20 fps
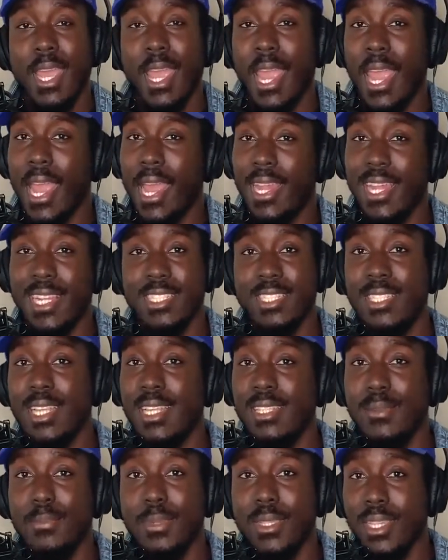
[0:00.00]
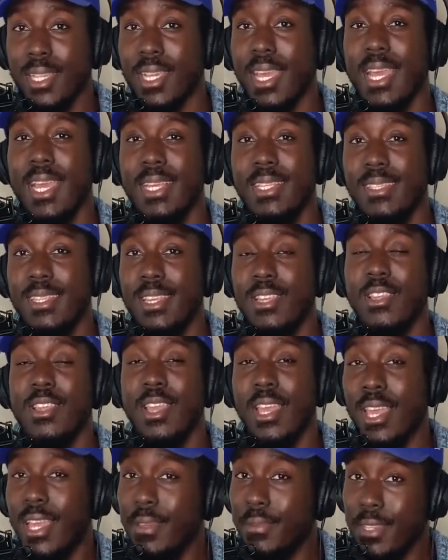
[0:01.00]
and that just hasn't been the case,
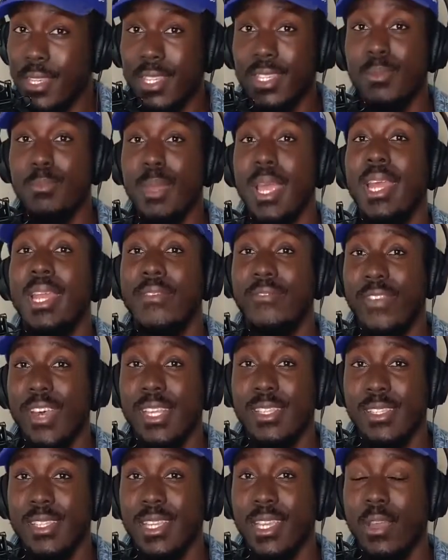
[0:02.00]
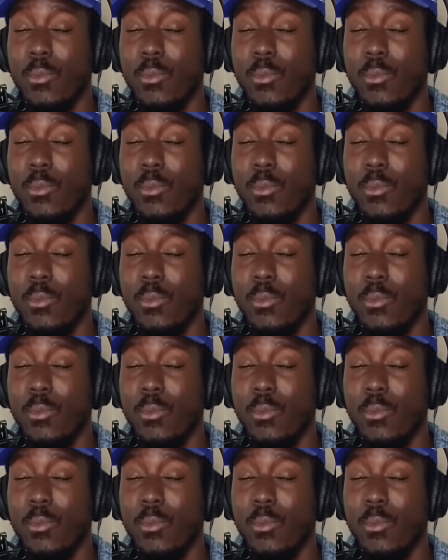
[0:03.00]
and it is manifesting.